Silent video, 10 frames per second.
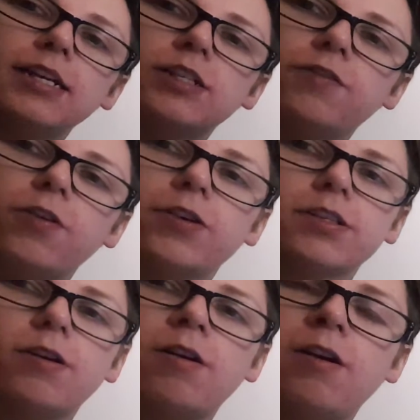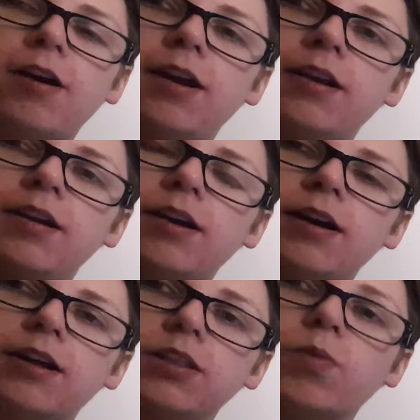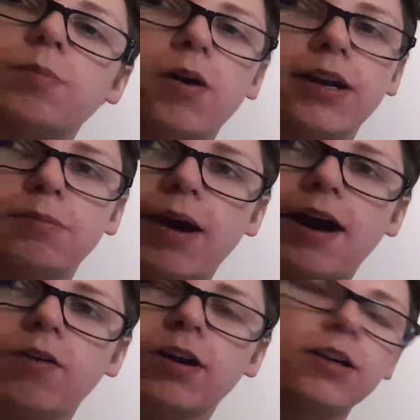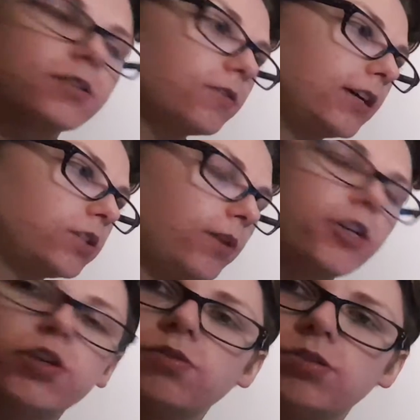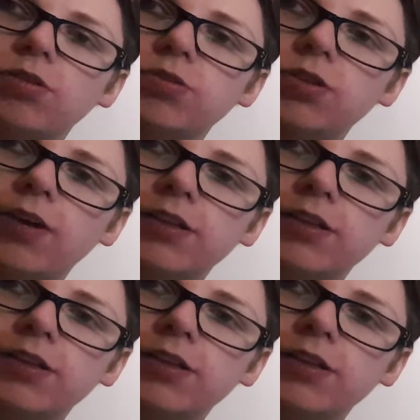is to focus on lower body power. So that's why I chose those two